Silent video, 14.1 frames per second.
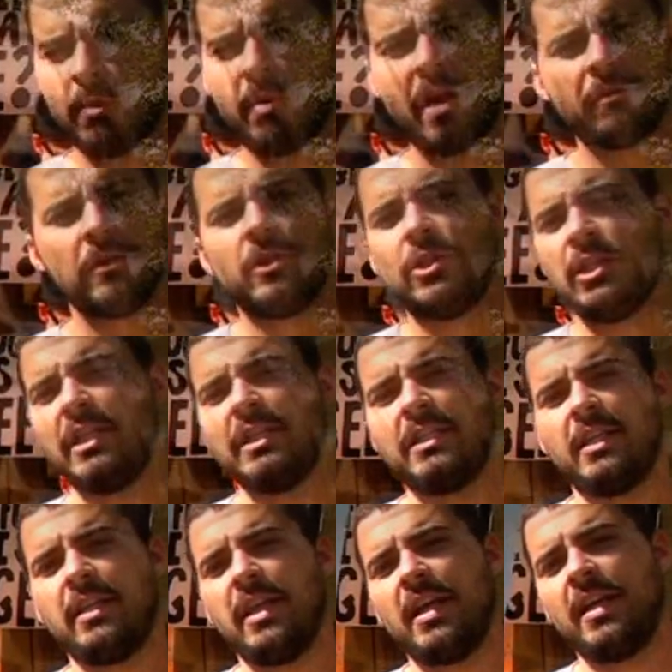from refugees
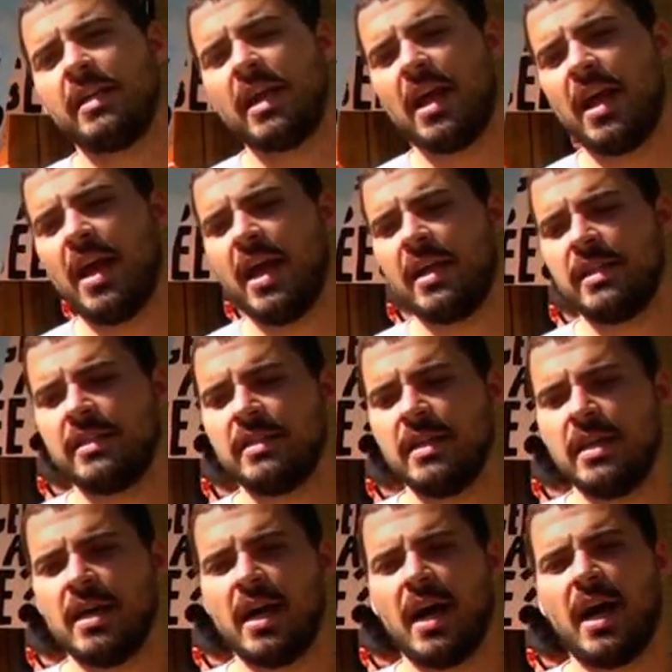and and and
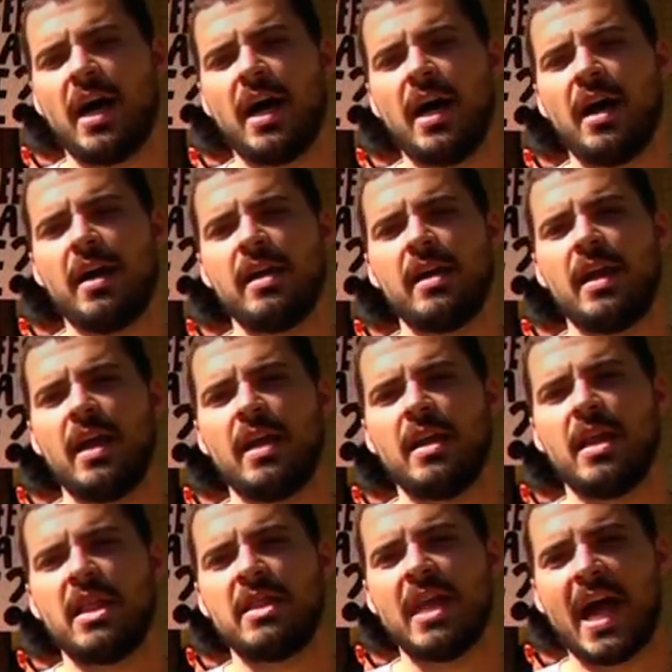uh,
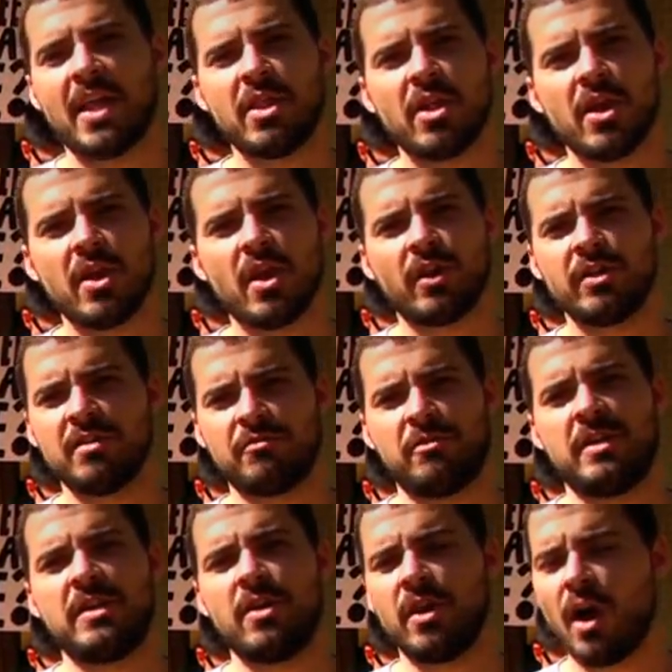that there are
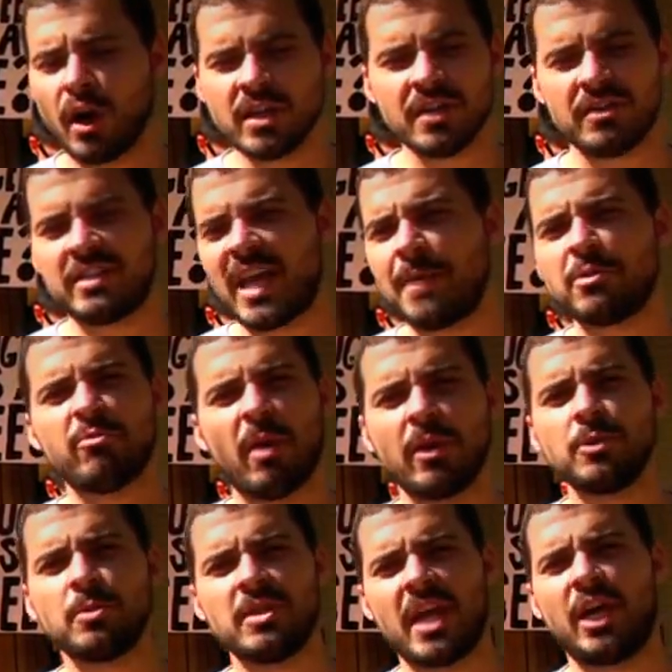different there are different types of
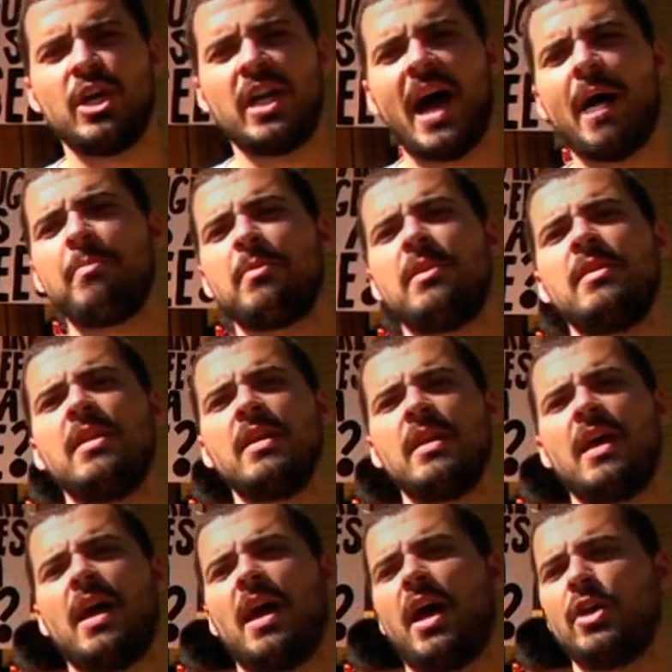punishment that could happen
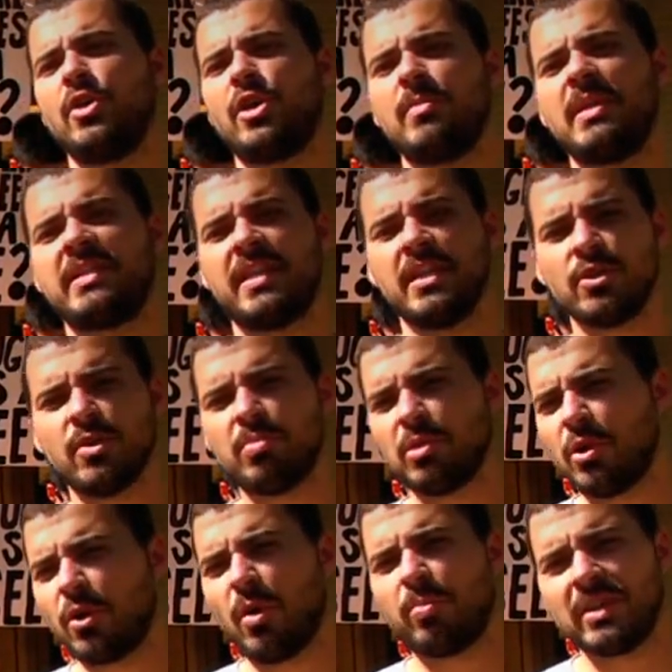uh, you could be sent to a
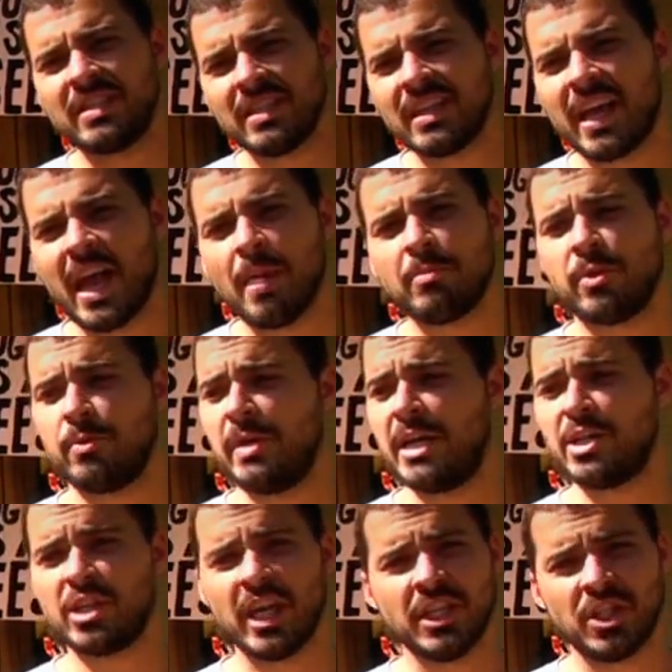political prison camp, to
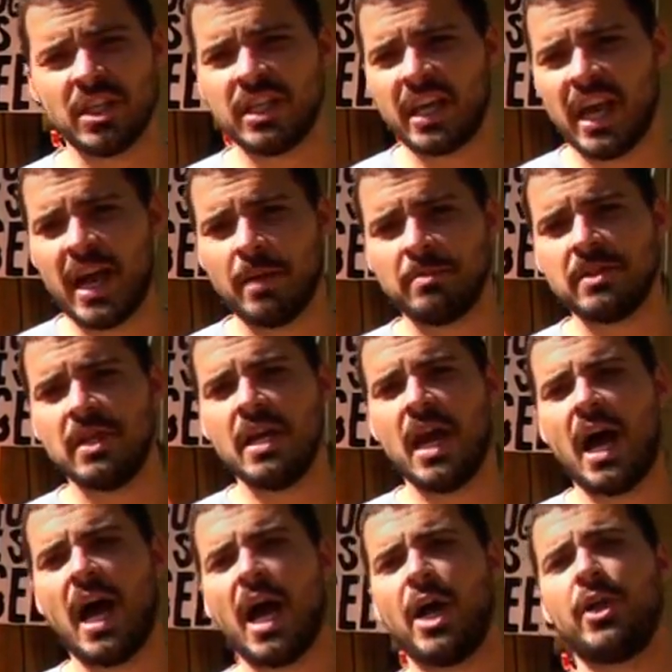re-education camps.
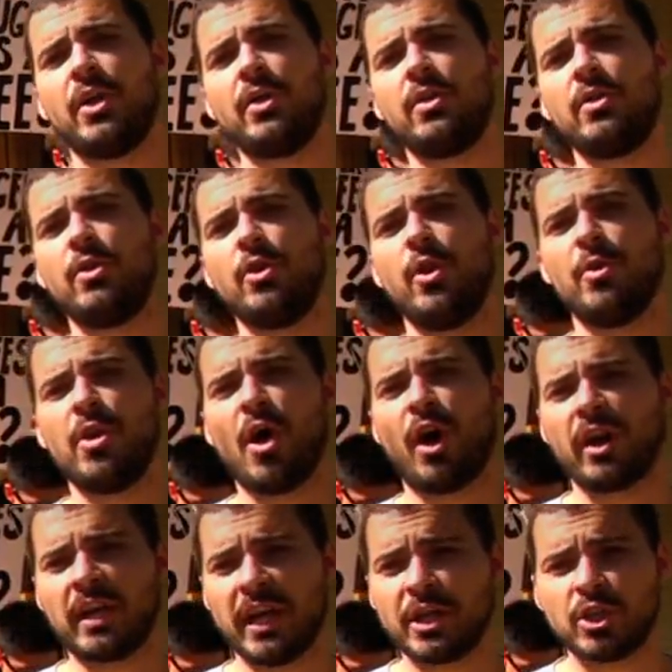Uh, you know, there
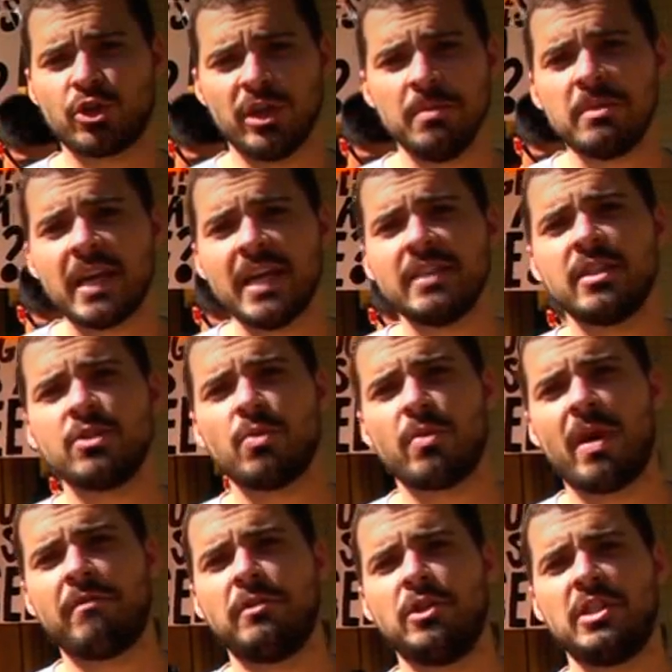are extreme cases where
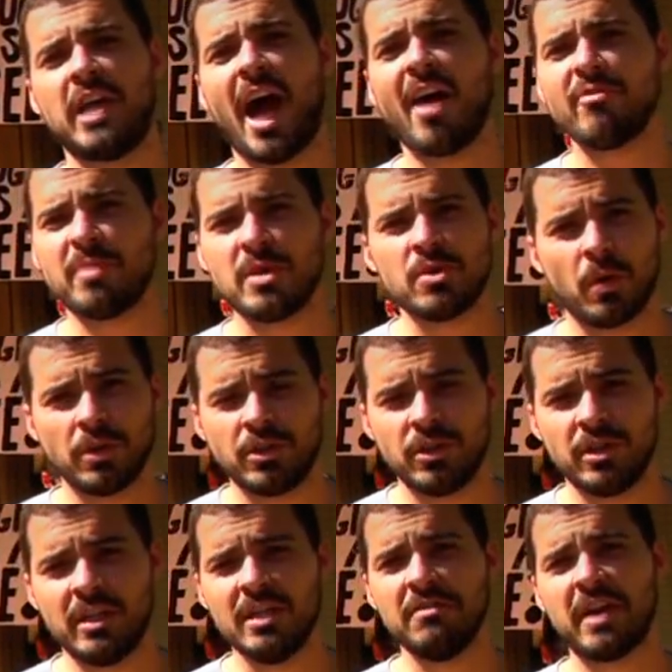refugees have been
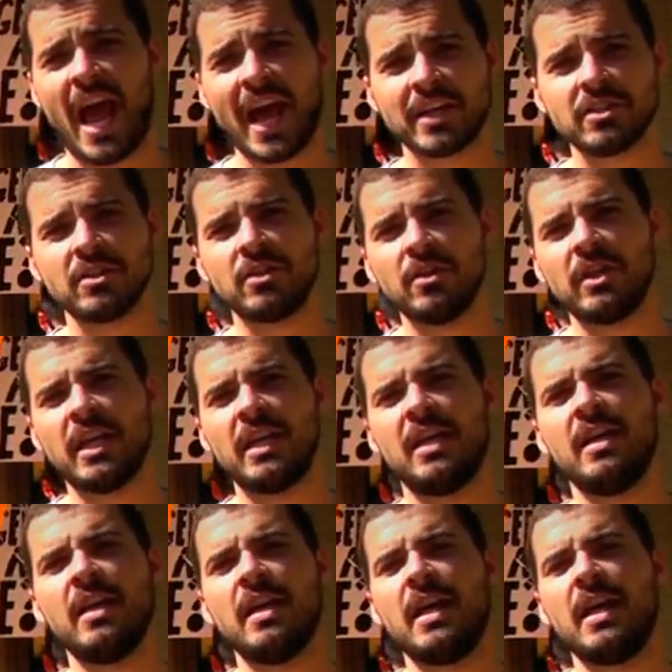tortured and even executed.